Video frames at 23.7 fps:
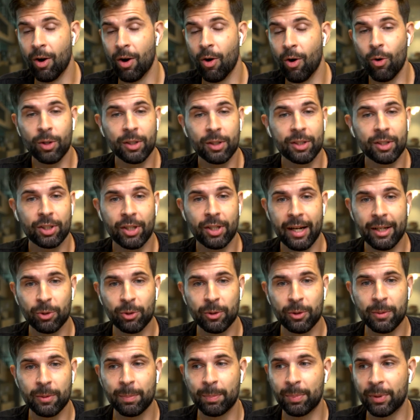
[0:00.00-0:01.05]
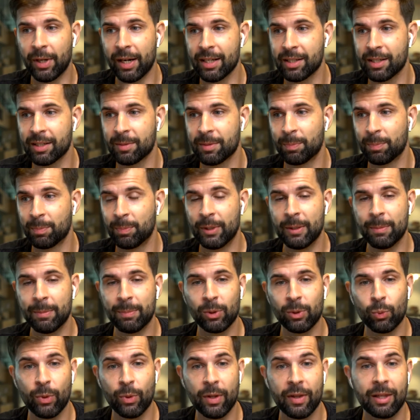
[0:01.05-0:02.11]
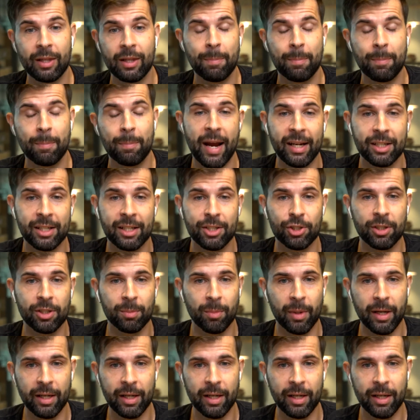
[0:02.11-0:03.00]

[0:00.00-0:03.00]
Or try to impress people with the packaging,